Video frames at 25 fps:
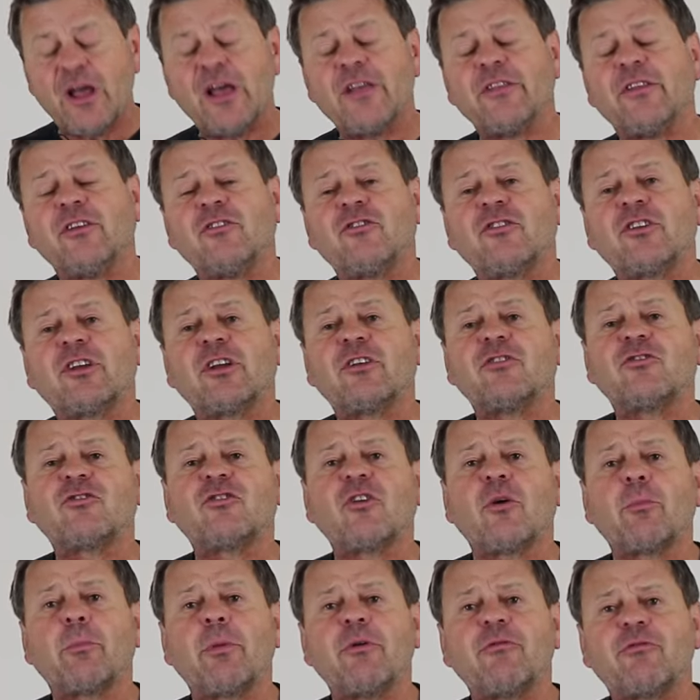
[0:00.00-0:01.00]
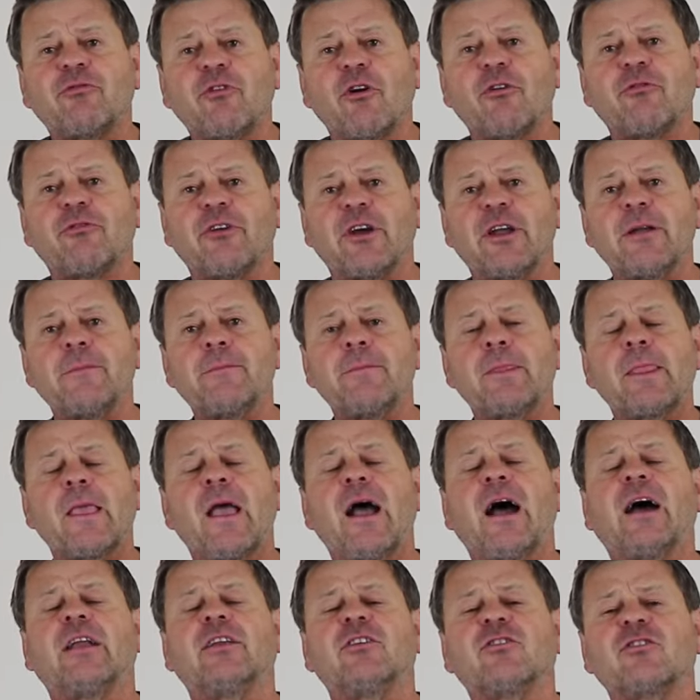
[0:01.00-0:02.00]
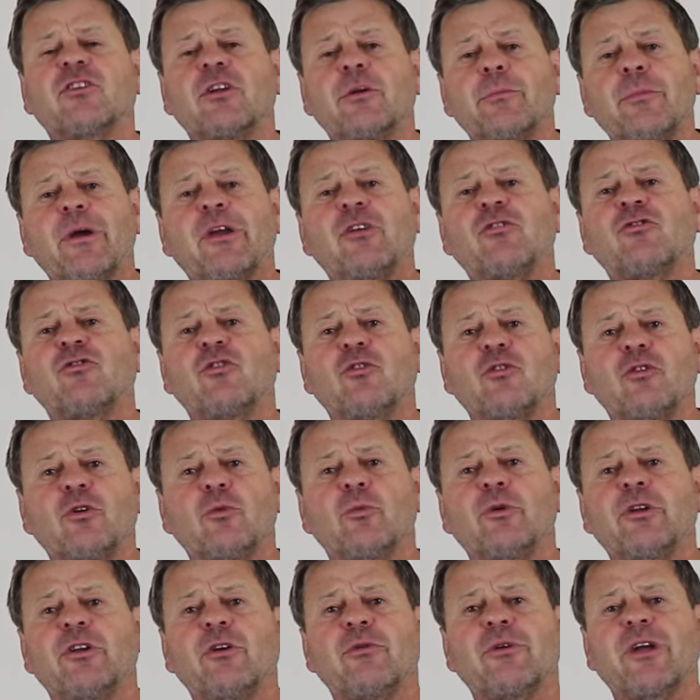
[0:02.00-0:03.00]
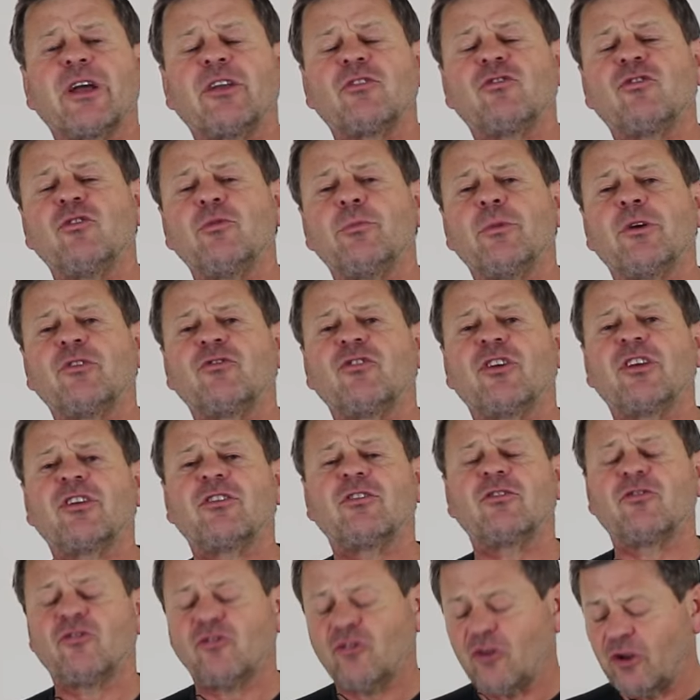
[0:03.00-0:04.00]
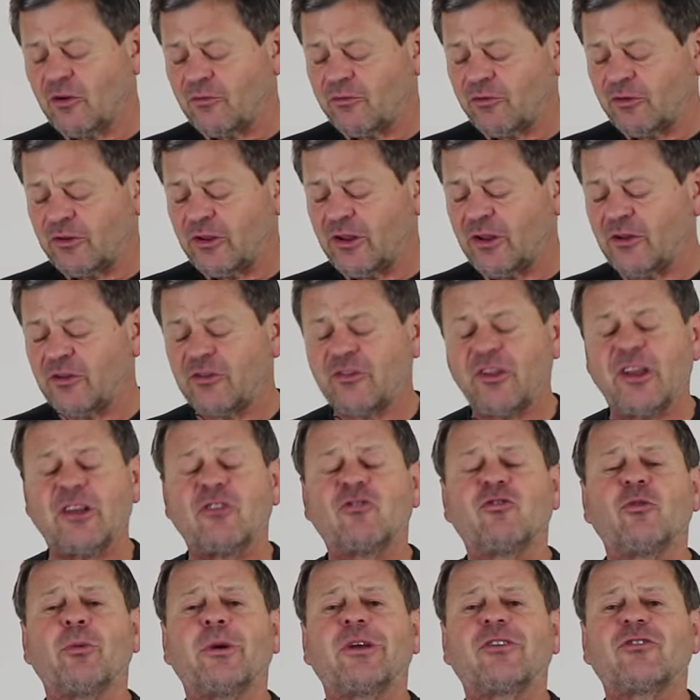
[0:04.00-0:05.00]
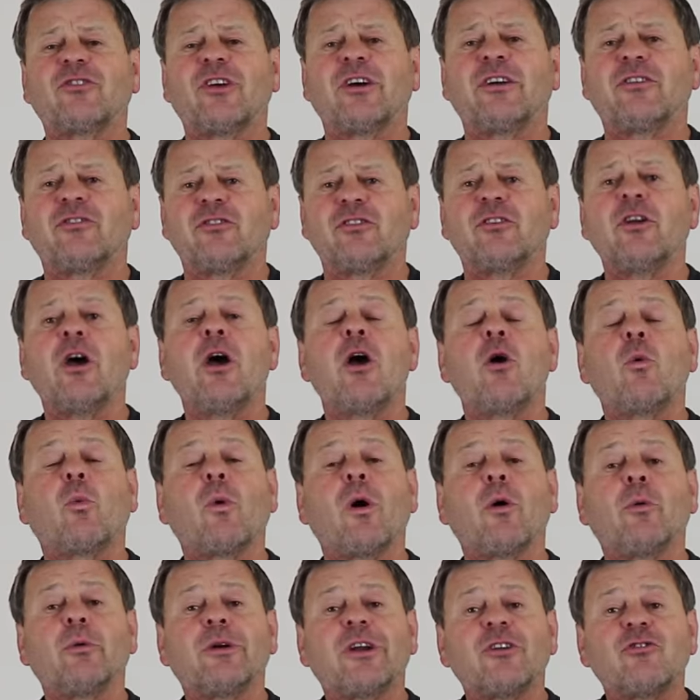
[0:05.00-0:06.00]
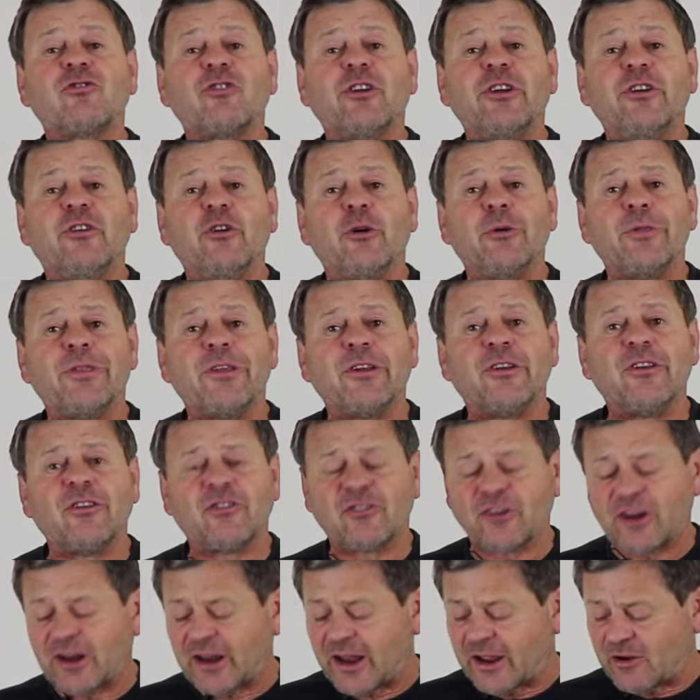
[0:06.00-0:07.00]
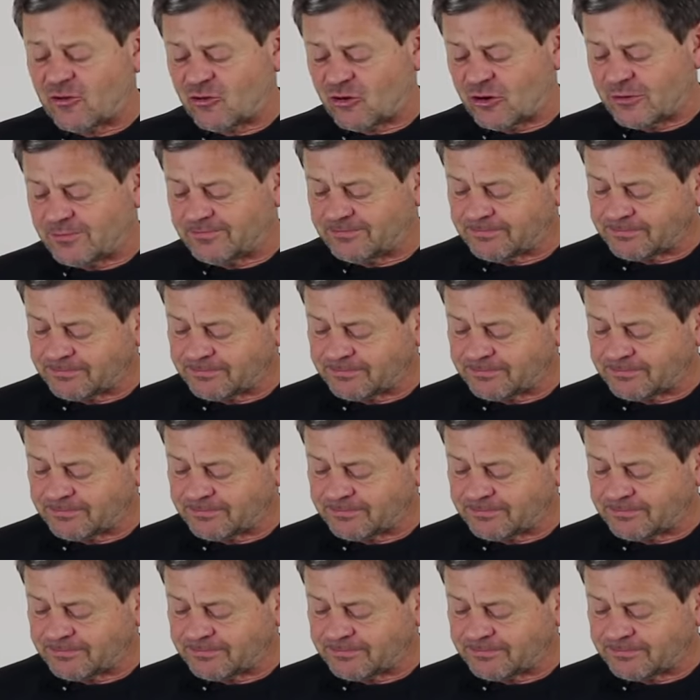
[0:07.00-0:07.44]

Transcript: This is going to stop it frothing and it's going to make sure that we don't get too much the thing too excited while we're actually doing the distillation.